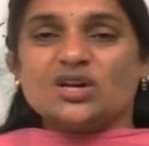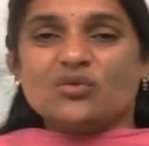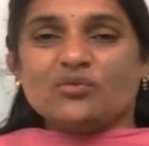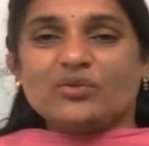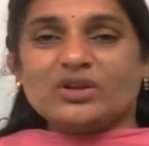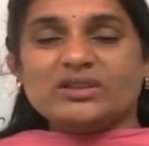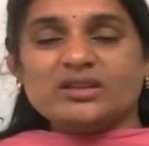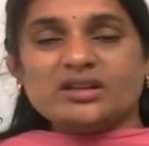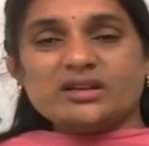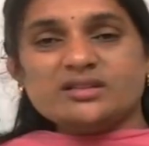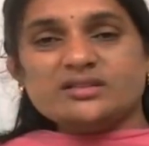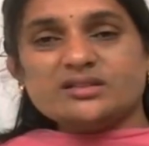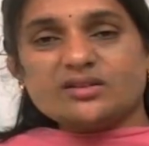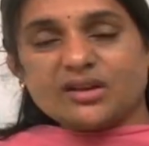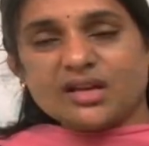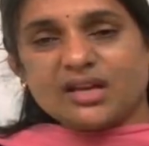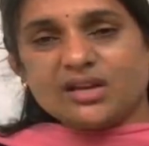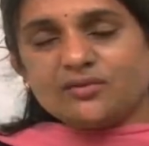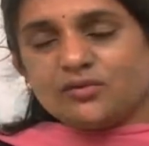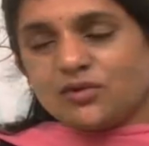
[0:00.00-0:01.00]
When there is a
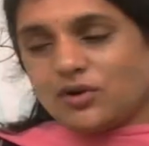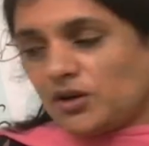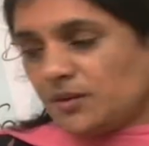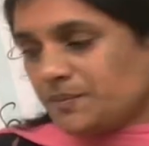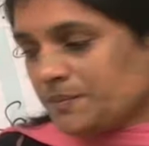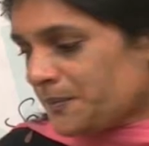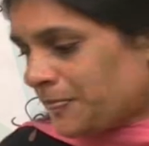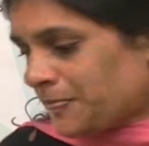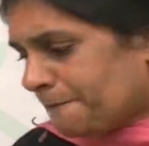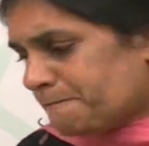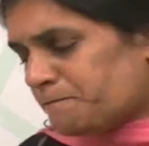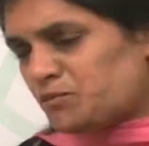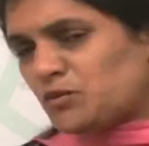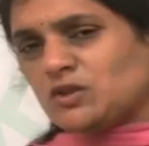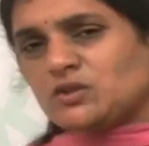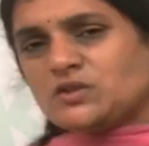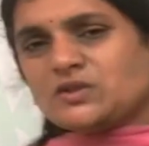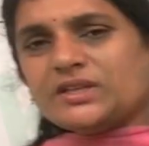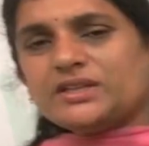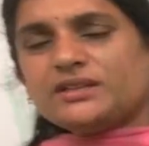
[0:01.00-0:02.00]
rainfall,
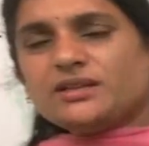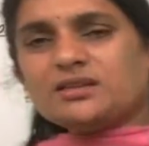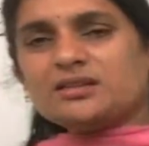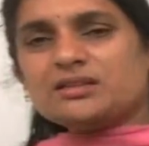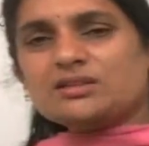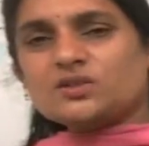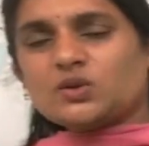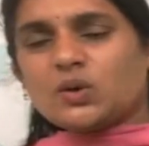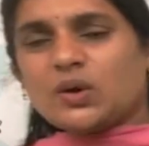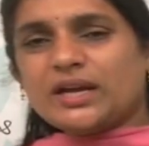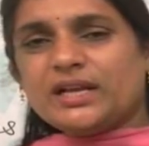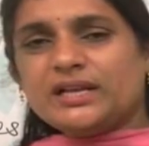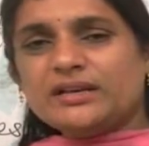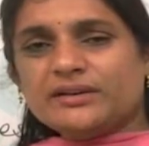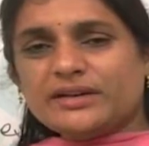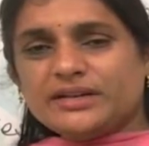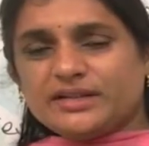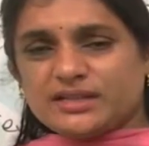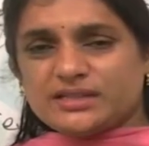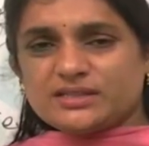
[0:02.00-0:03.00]
you see that the soil
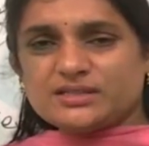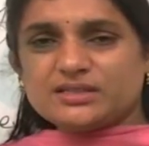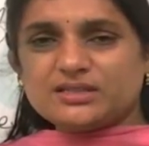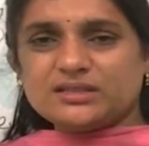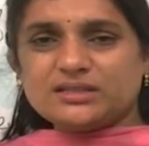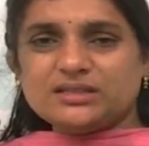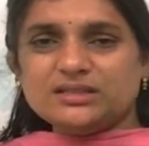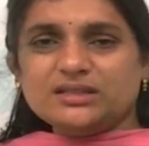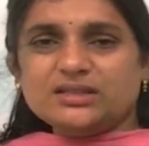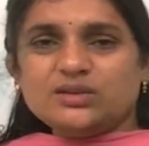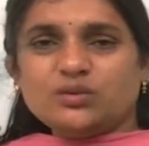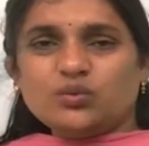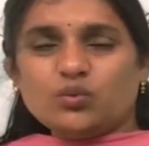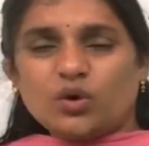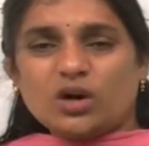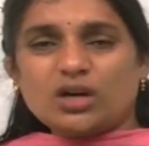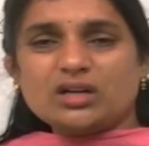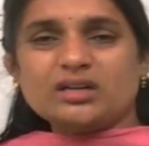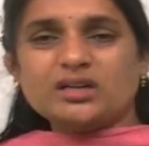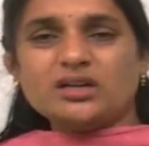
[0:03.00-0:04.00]
retains the
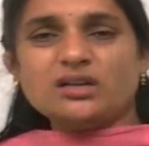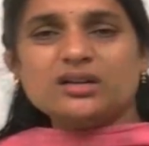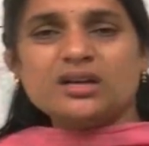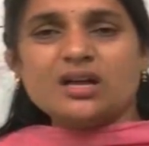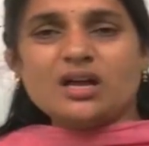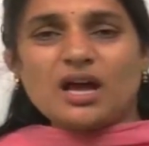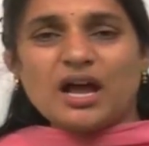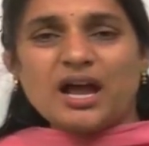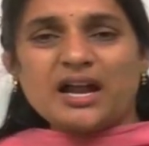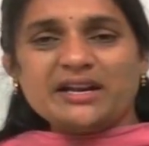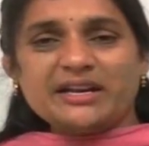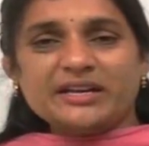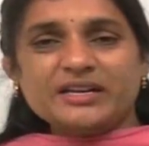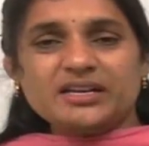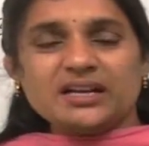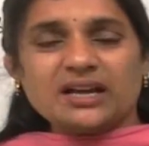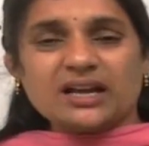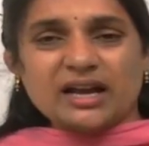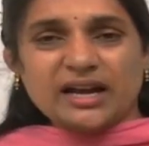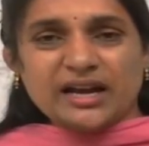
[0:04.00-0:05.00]
water, and
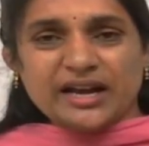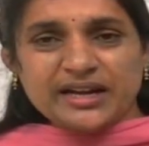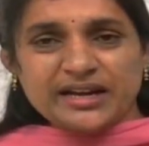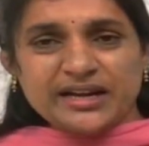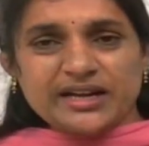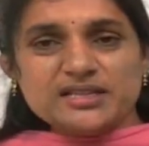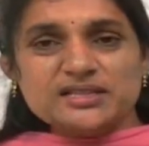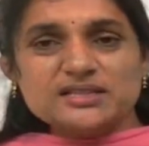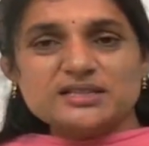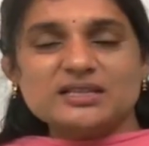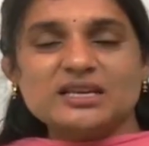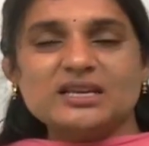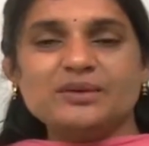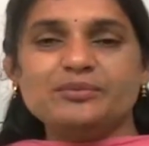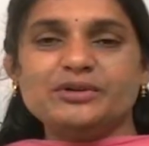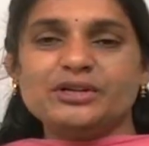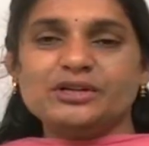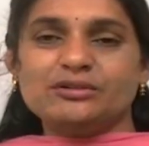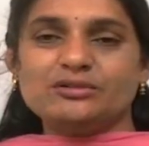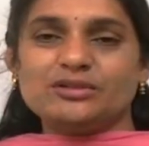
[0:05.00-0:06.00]
it gets
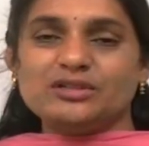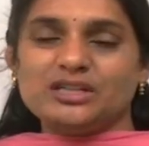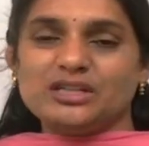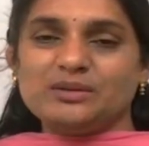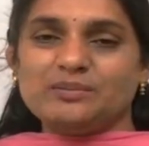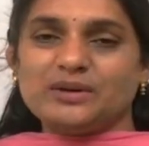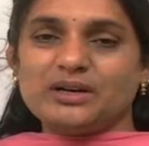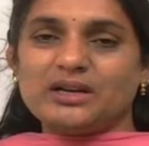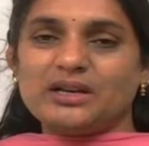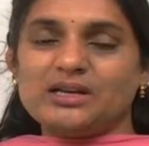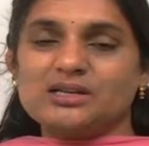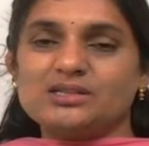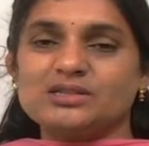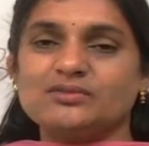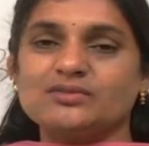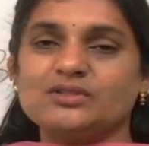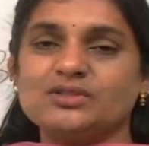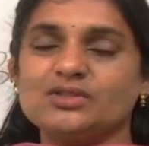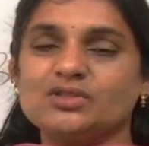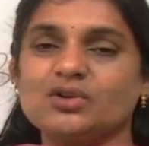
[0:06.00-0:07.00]
seeped into the deeper layers
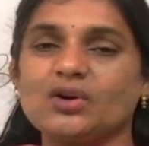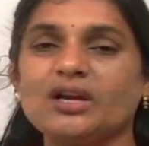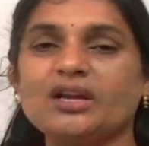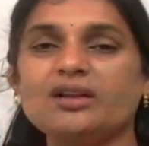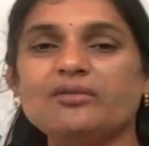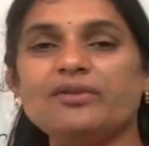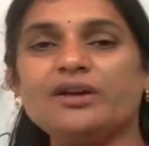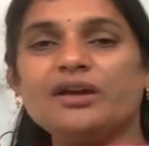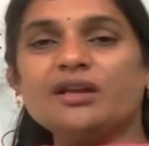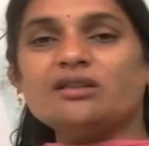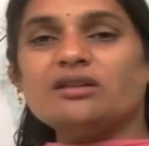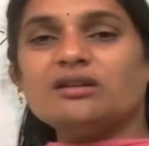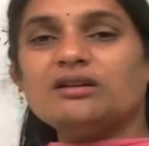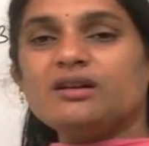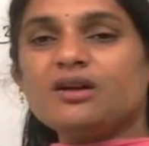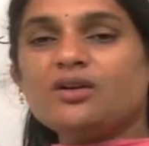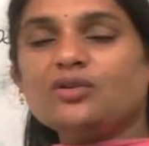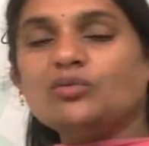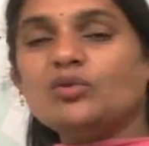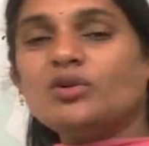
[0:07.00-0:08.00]
of the soil where the
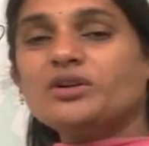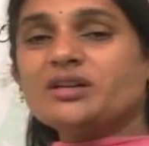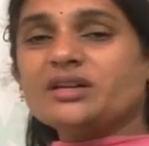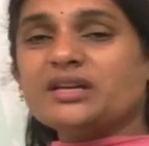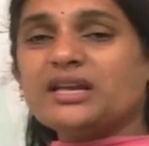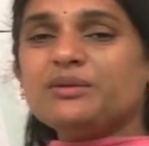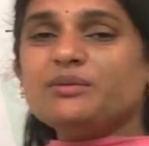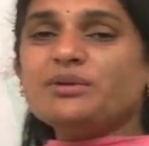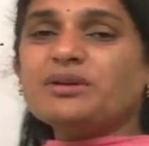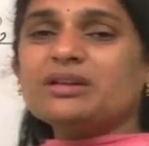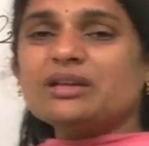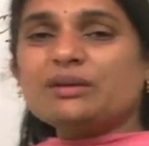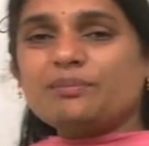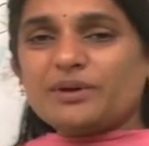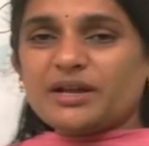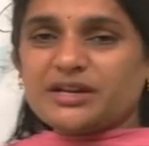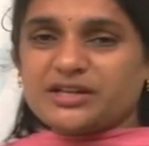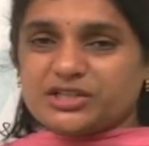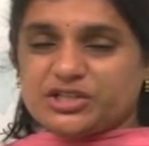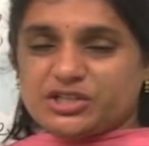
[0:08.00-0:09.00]
groundwater can be
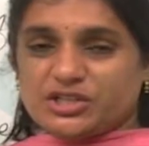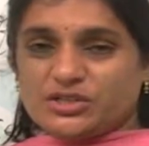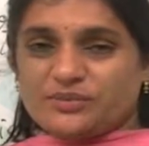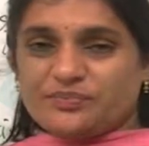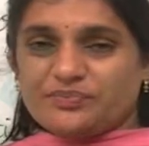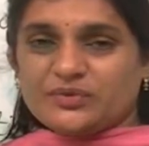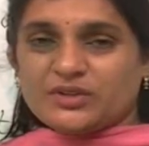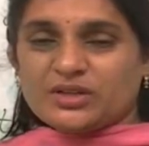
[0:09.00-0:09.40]
replenished.